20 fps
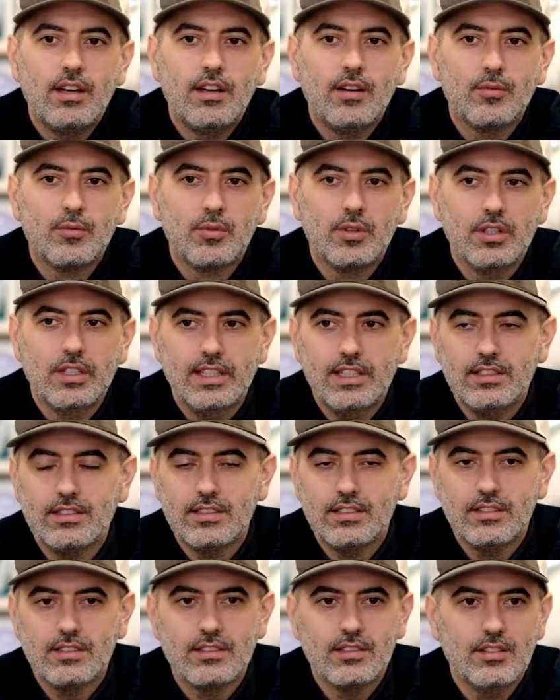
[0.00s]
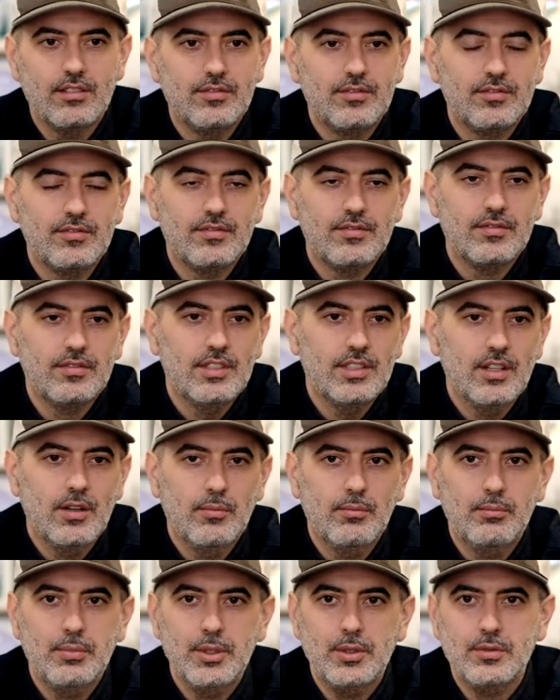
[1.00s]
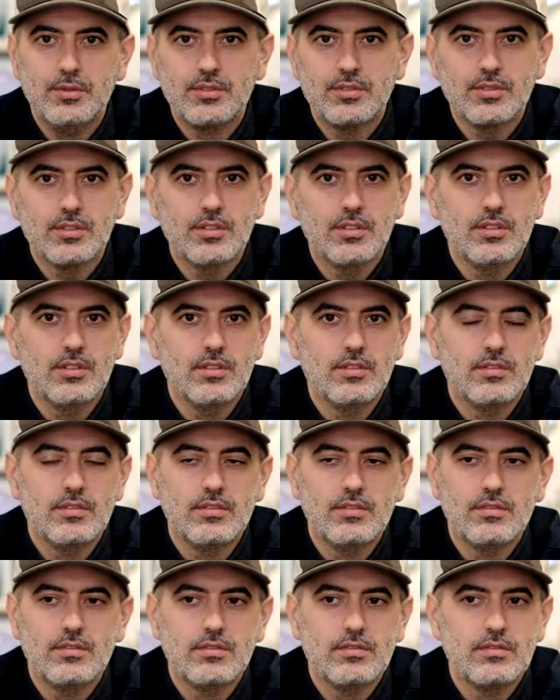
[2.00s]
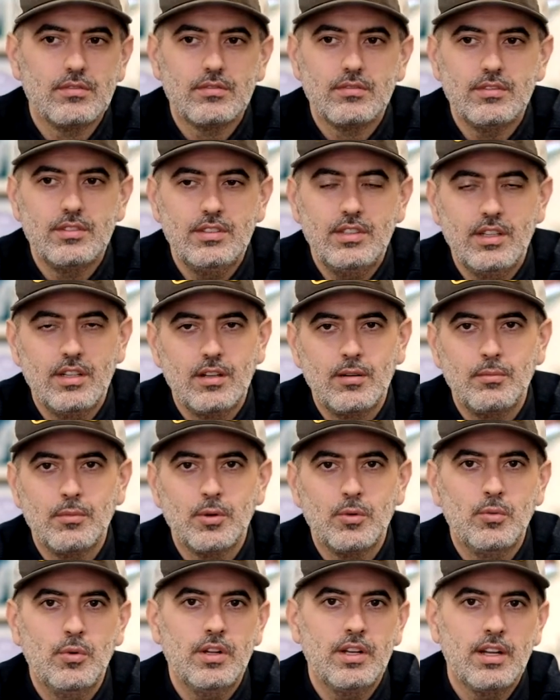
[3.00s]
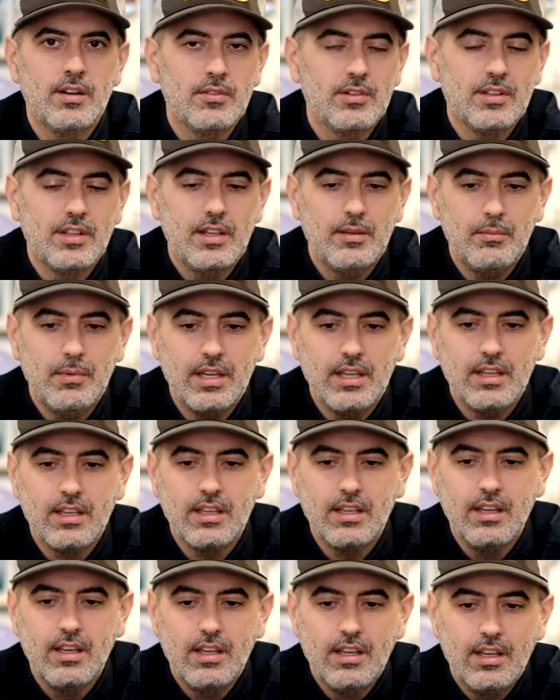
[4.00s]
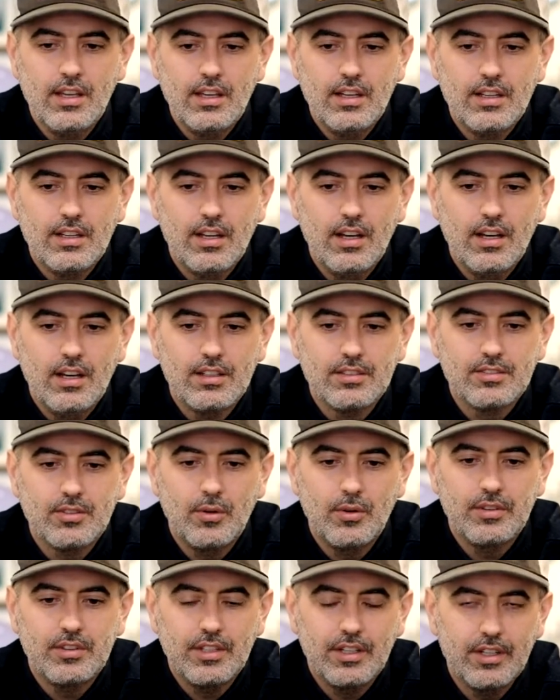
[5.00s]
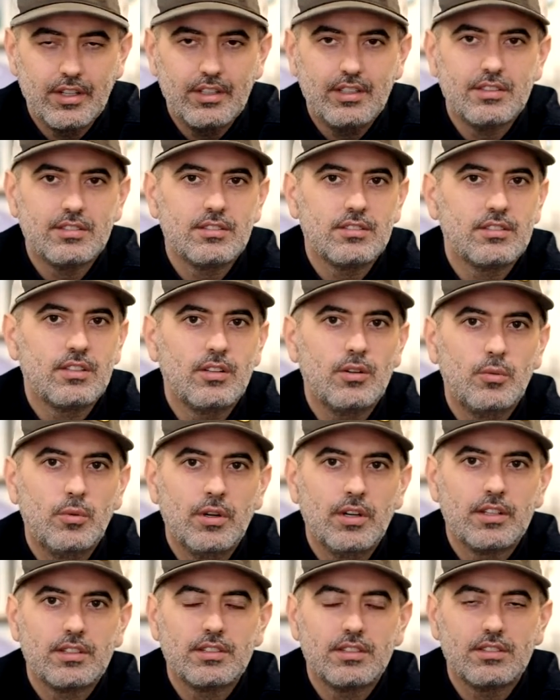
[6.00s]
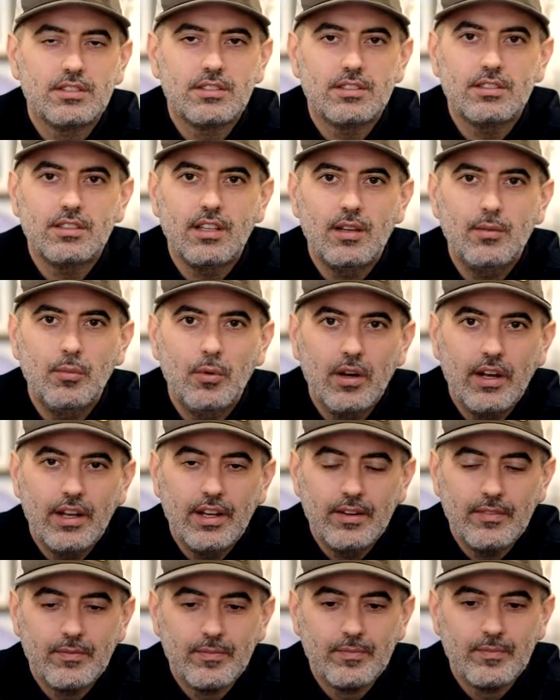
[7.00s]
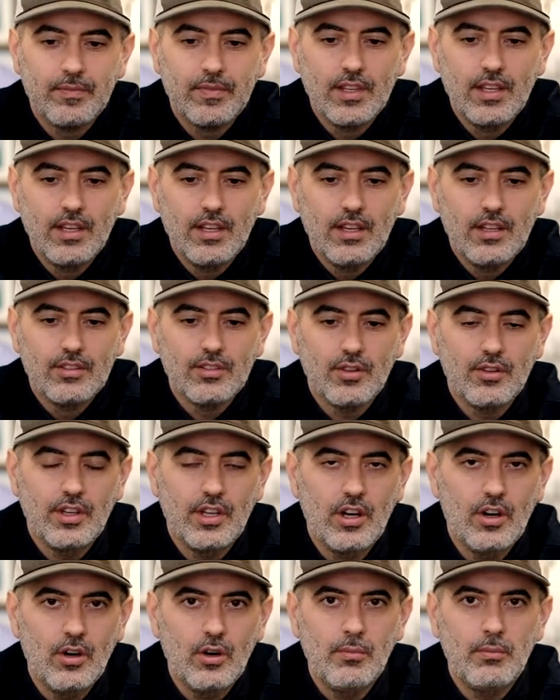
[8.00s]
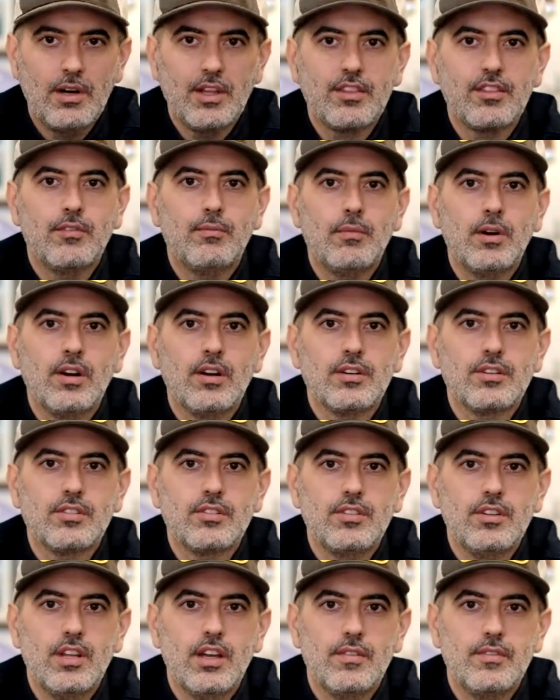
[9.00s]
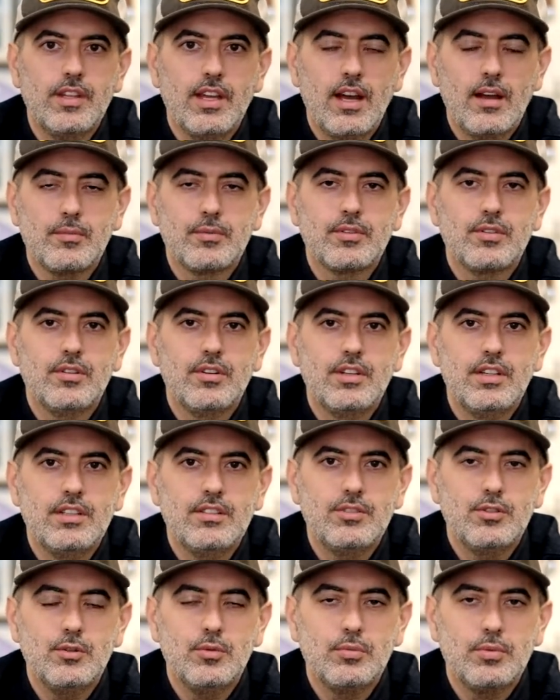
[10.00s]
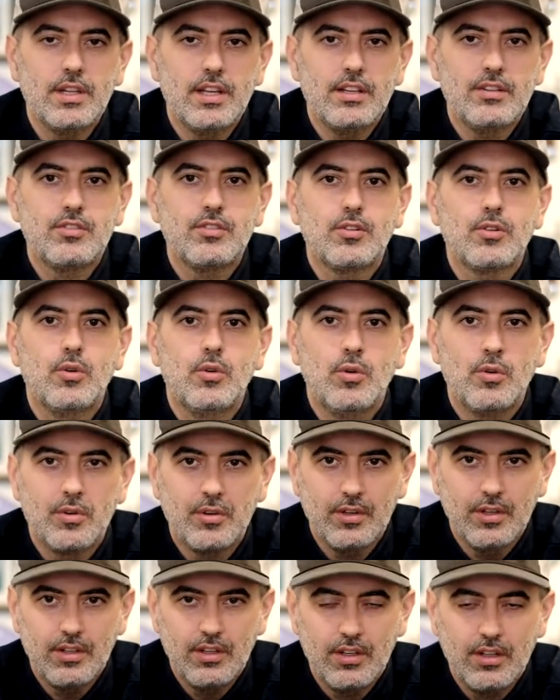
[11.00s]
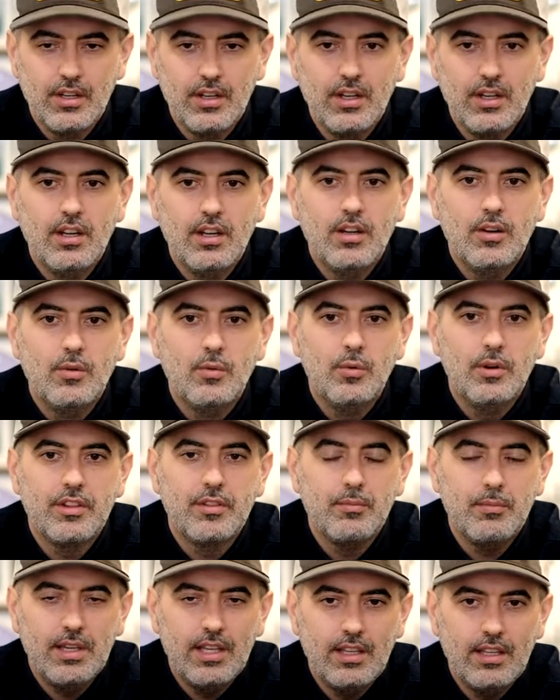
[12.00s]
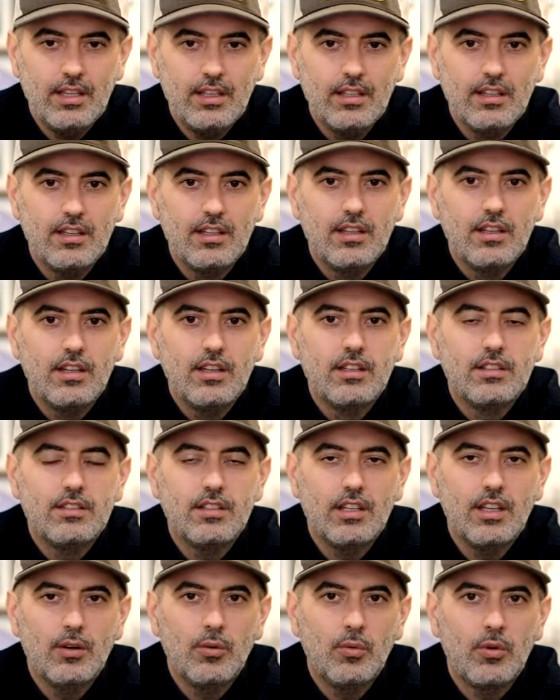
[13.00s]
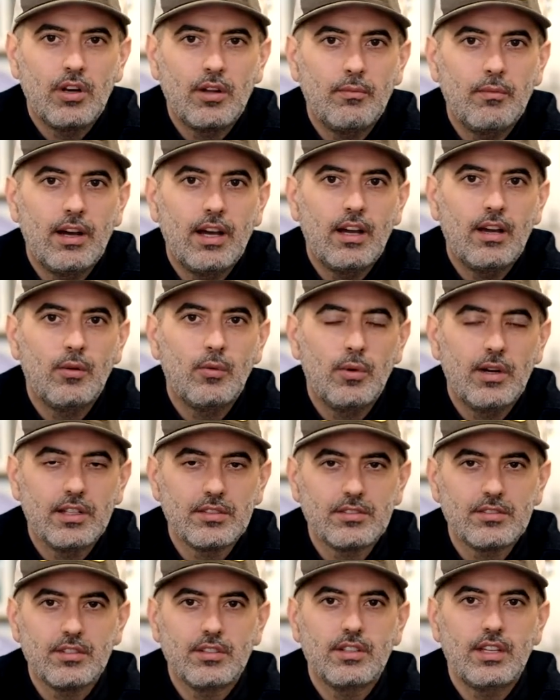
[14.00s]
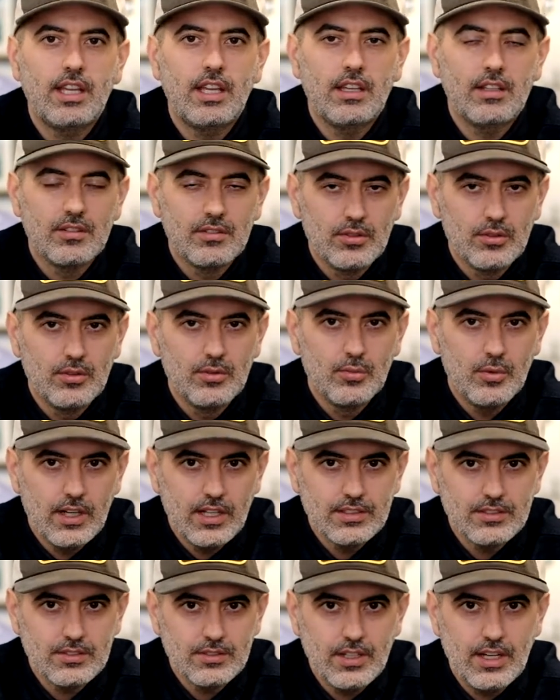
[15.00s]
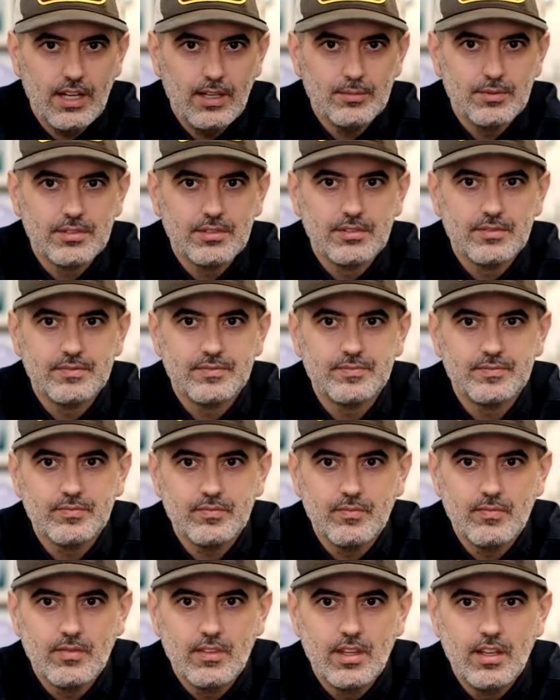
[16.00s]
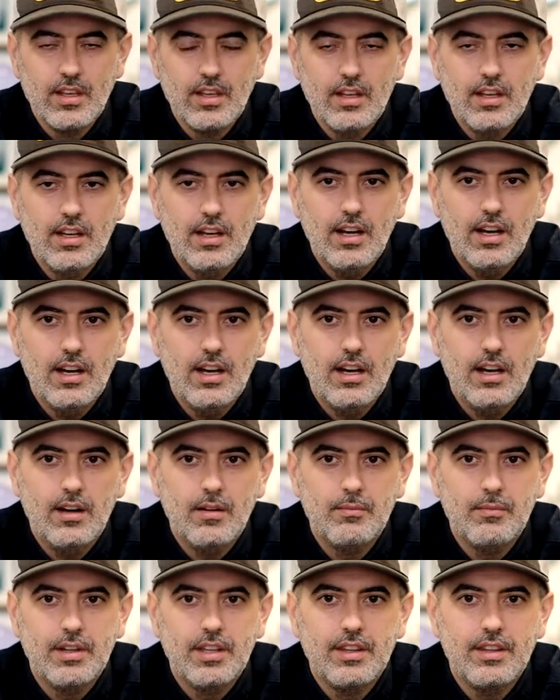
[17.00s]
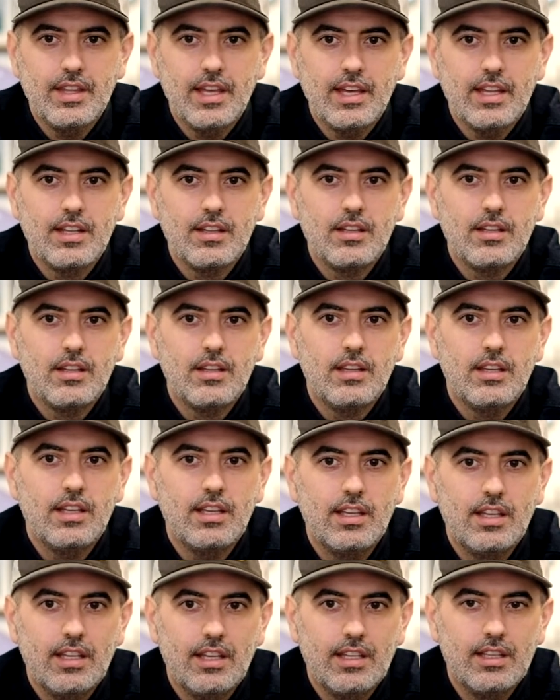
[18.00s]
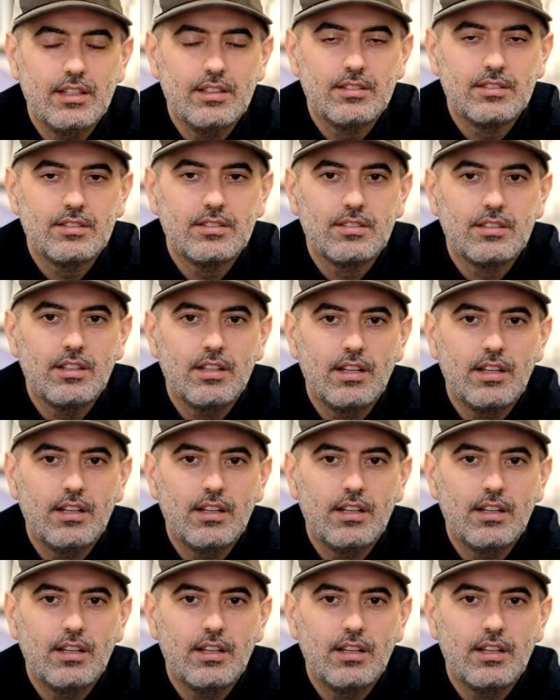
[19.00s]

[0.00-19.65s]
releases of, boots or denim or whatever they make. So in theory, this is going to work just the same way. So the whole month of March, you have the opportunity to place your order with me to get one of my Western hand-tooled watch straps that is